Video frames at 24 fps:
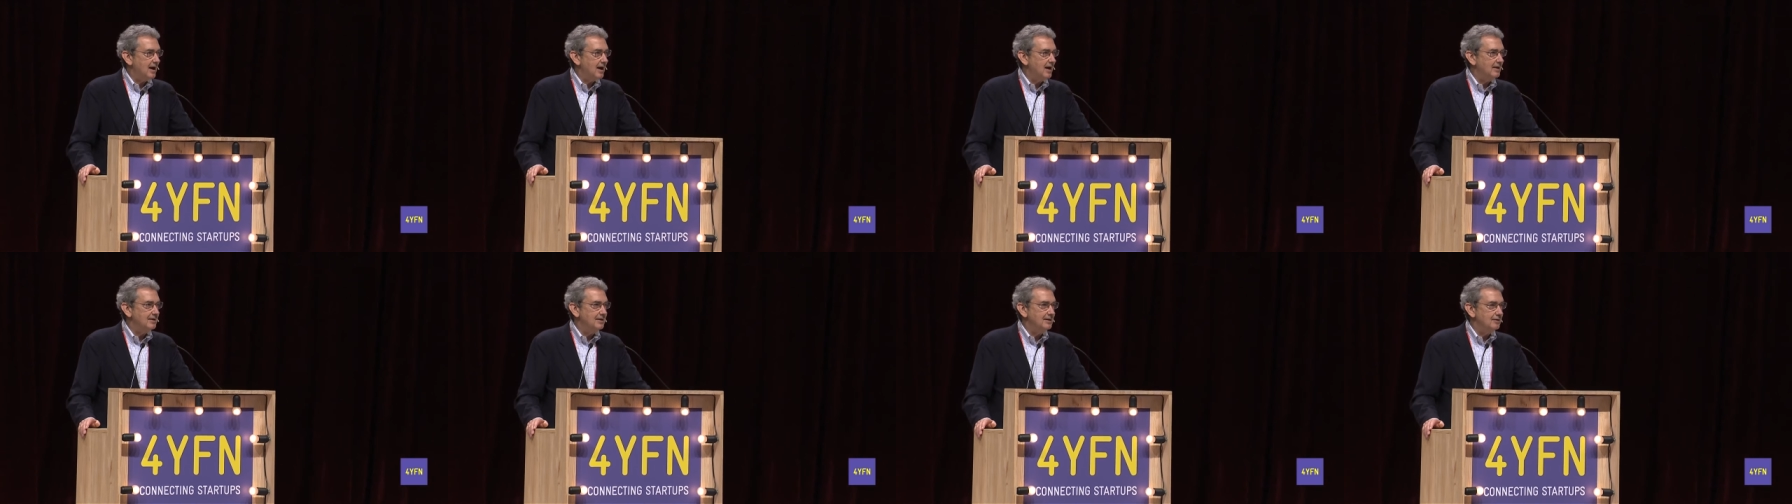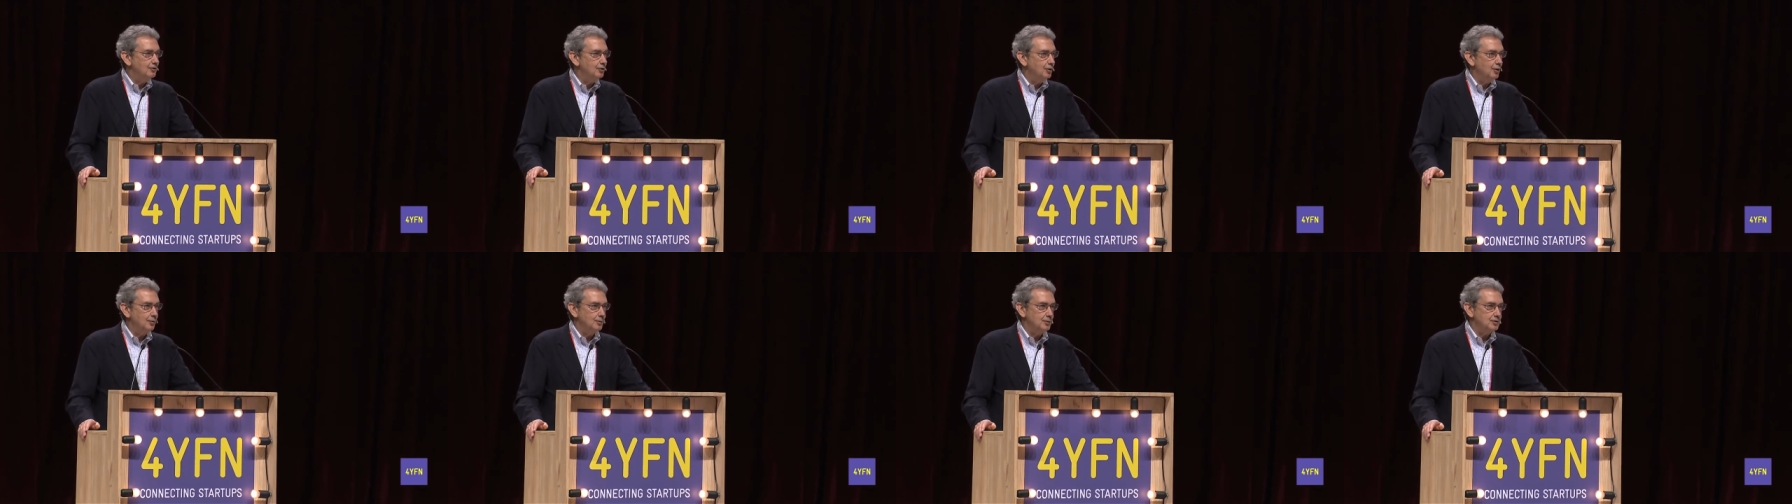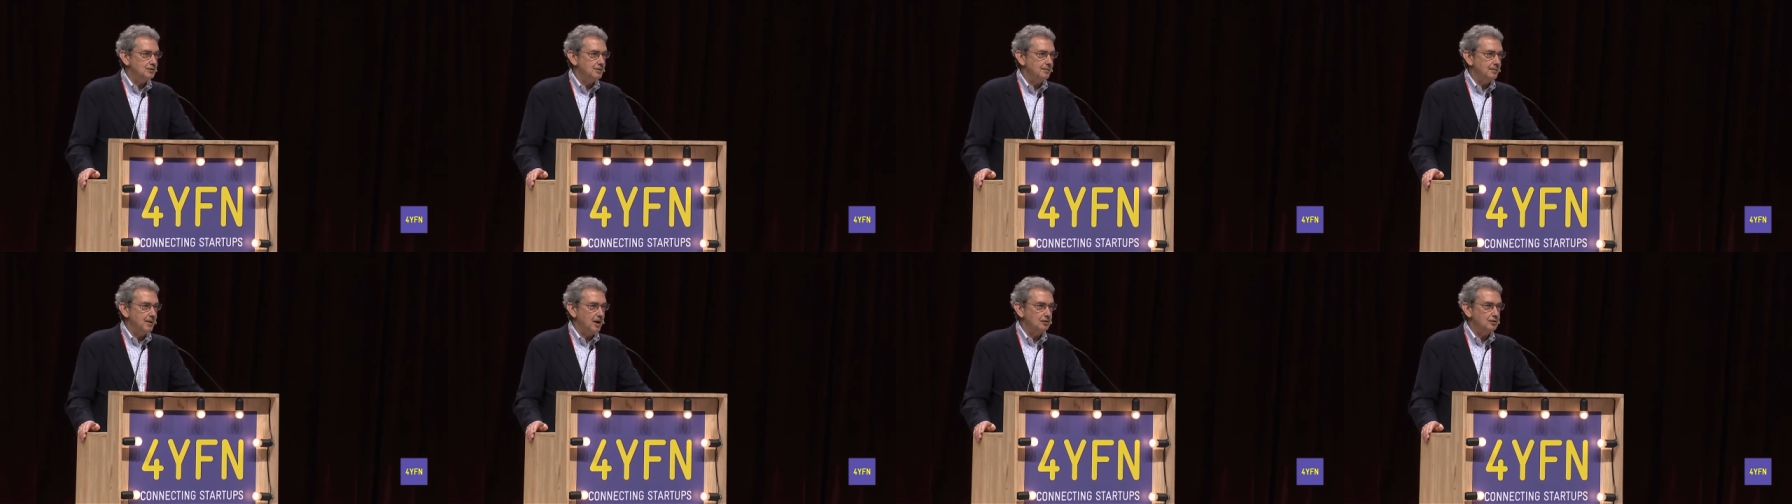an enormous
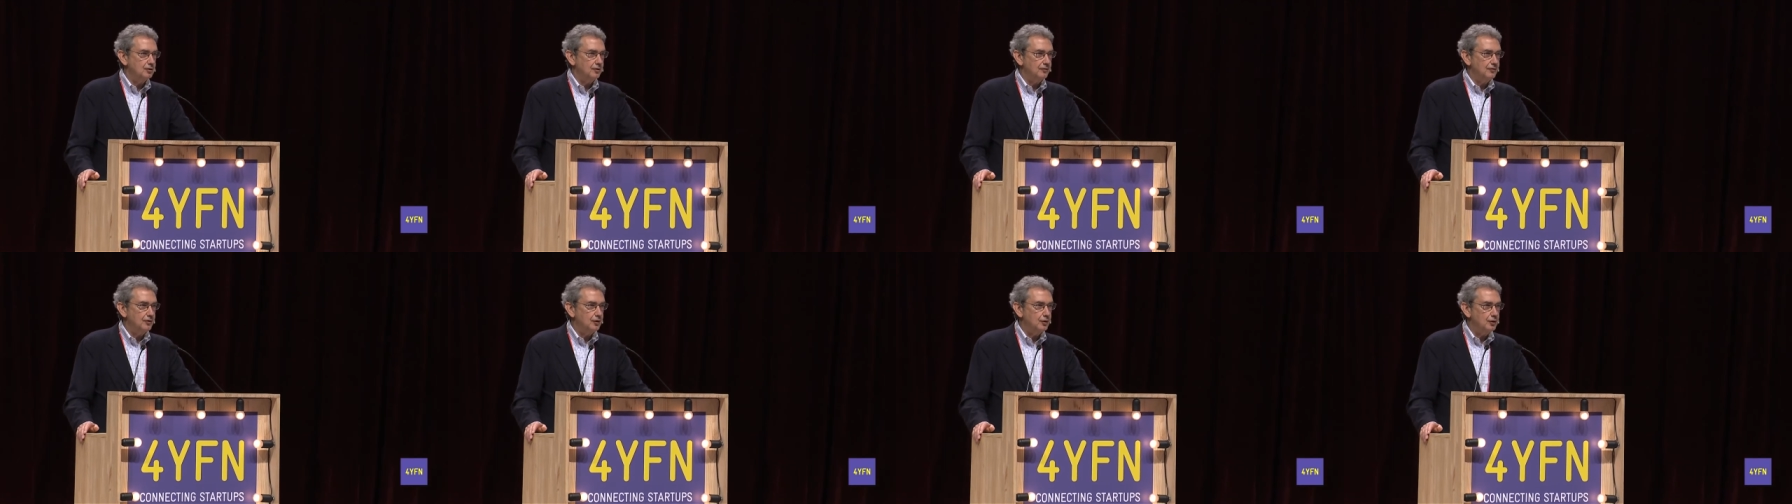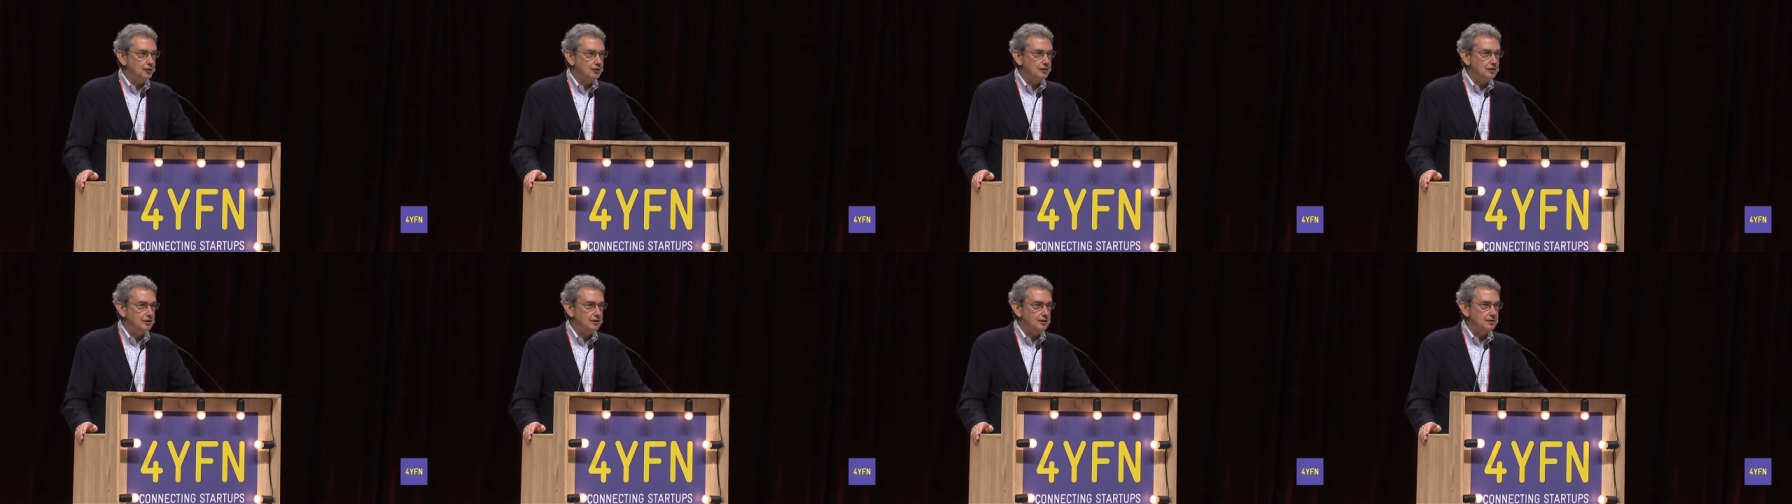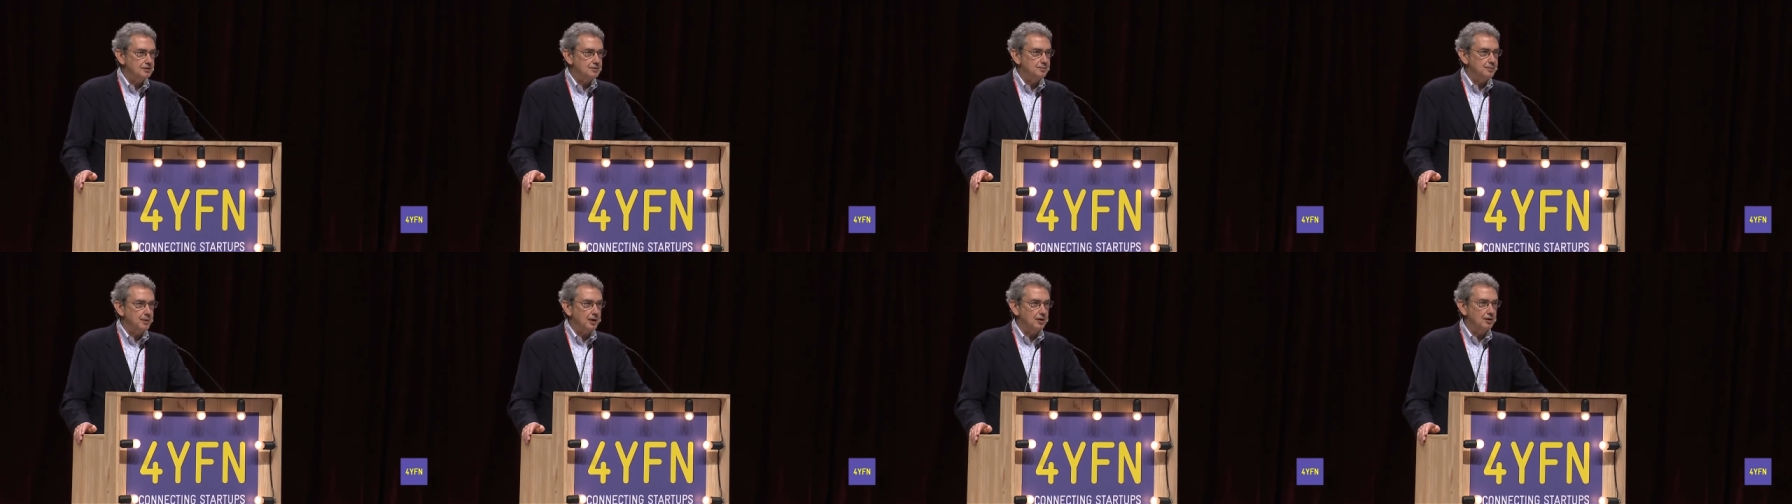amount of
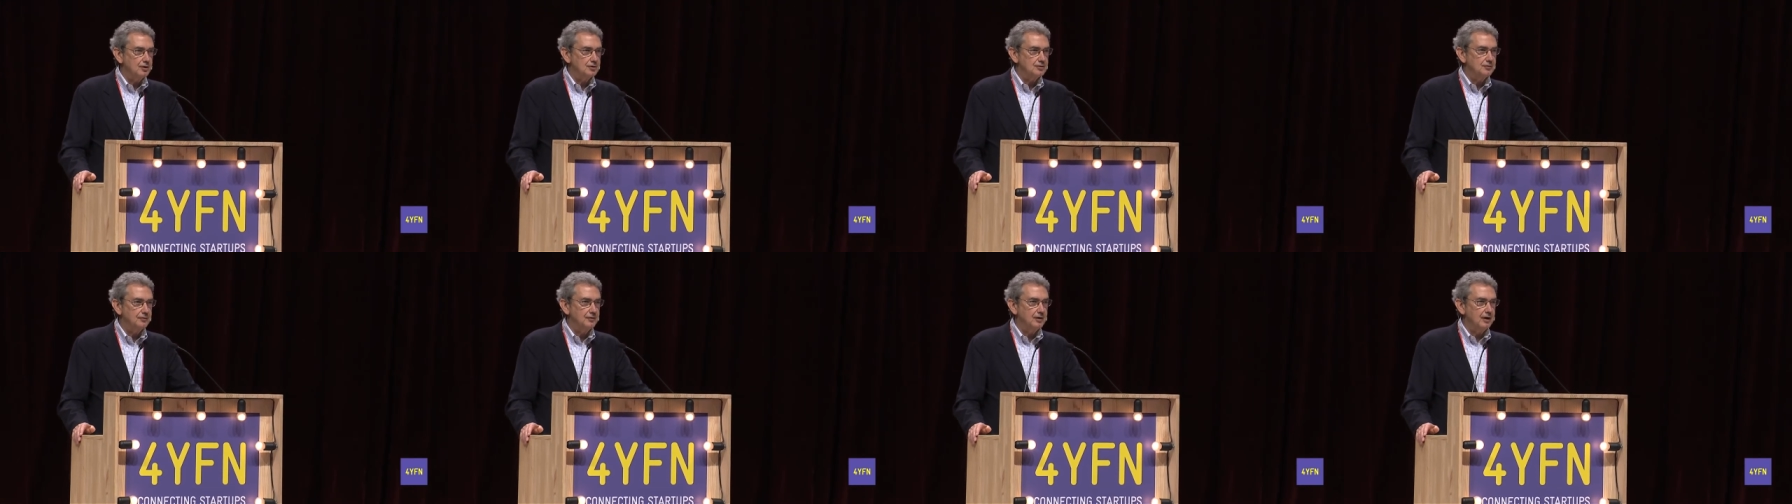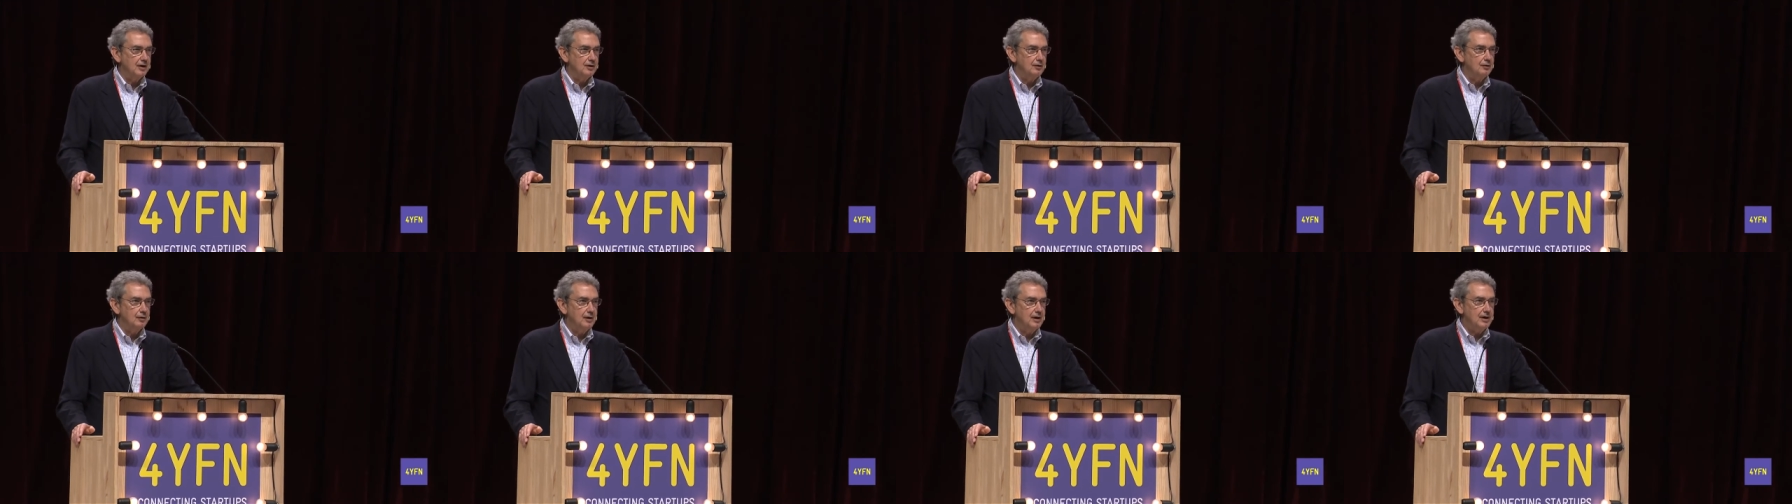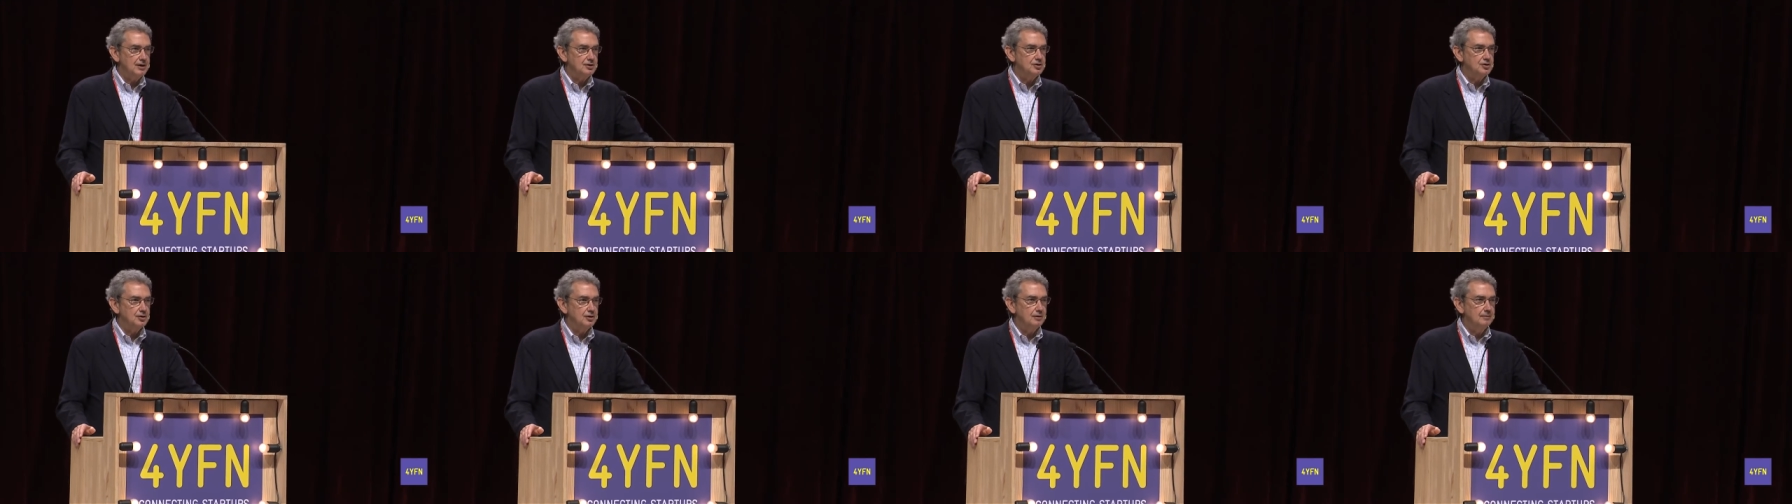hurdles because of
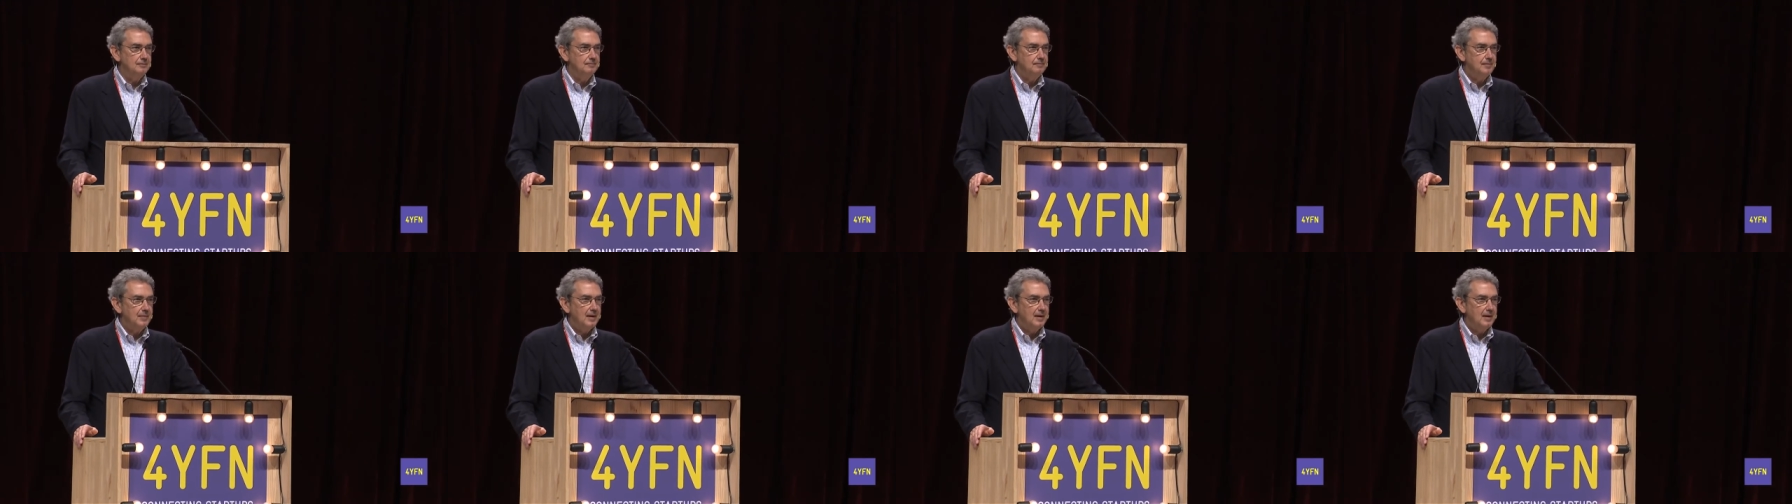regulation,